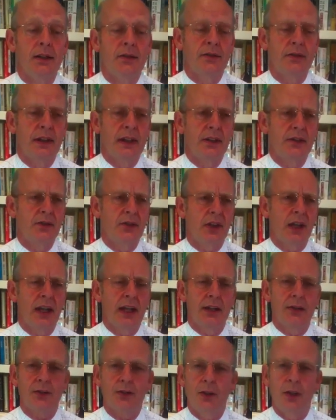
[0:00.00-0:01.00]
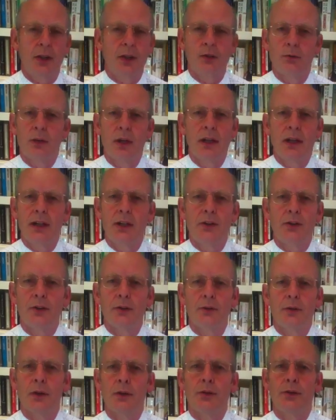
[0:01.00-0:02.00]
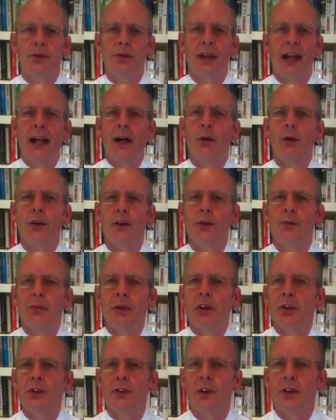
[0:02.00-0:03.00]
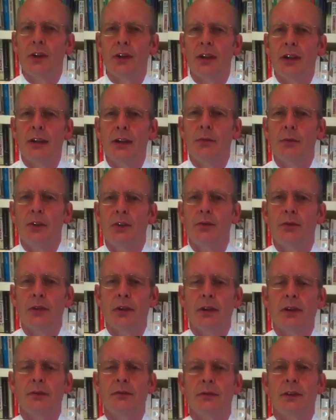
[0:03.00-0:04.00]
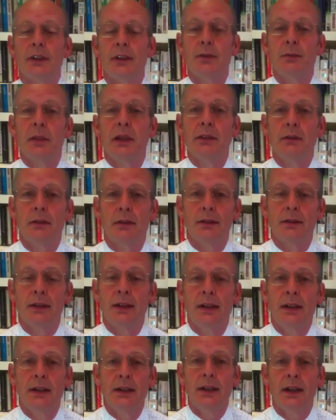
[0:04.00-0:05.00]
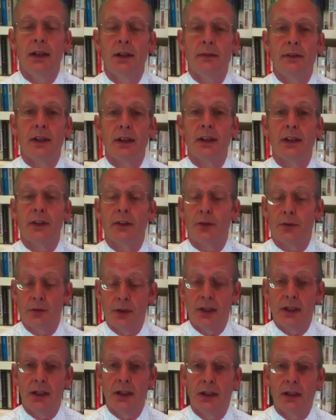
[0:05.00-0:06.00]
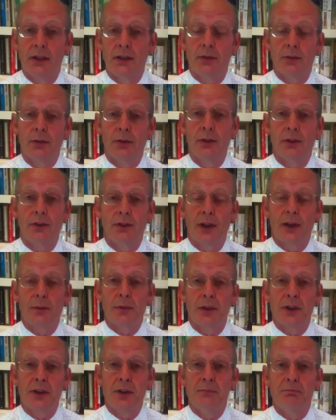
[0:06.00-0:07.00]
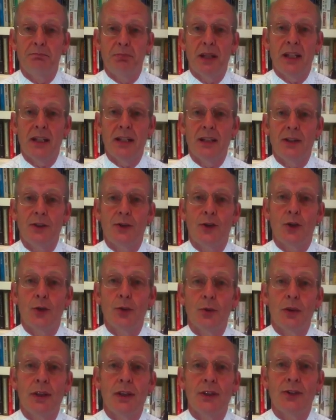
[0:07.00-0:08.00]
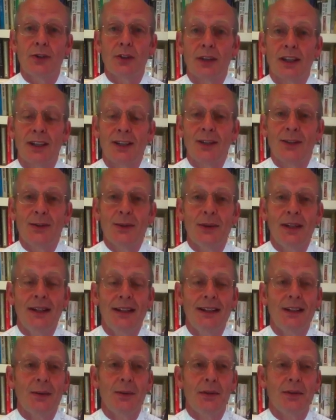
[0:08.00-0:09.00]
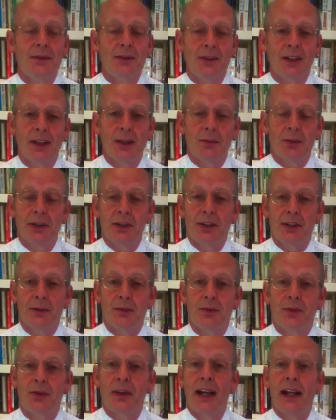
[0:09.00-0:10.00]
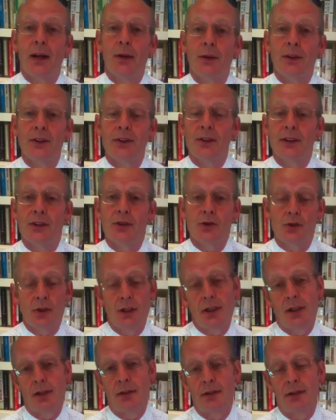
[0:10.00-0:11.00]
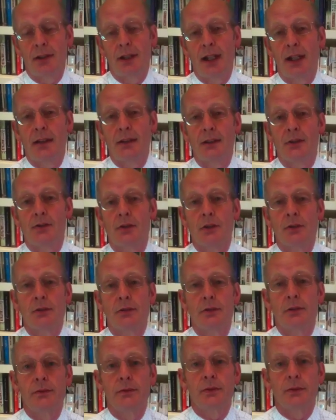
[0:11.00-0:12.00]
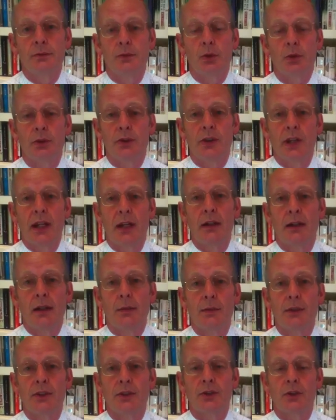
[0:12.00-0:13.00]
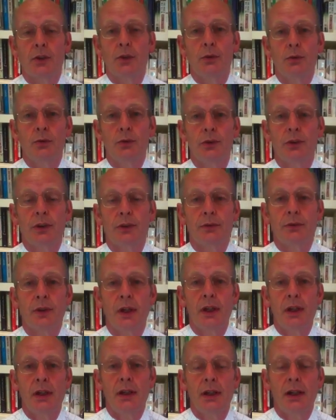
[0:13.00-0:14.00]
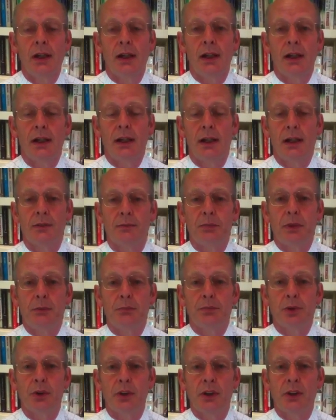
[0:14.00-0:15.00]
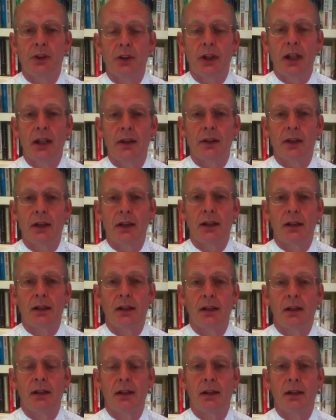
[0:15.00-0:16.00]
fantastic arrays of flowers, because the theme is very environmental. Over the last 3 years, we've celebrated bees 2 years ago, we're celebrating flowers this year, and the children from all the Tower Hamlets schools have been putting together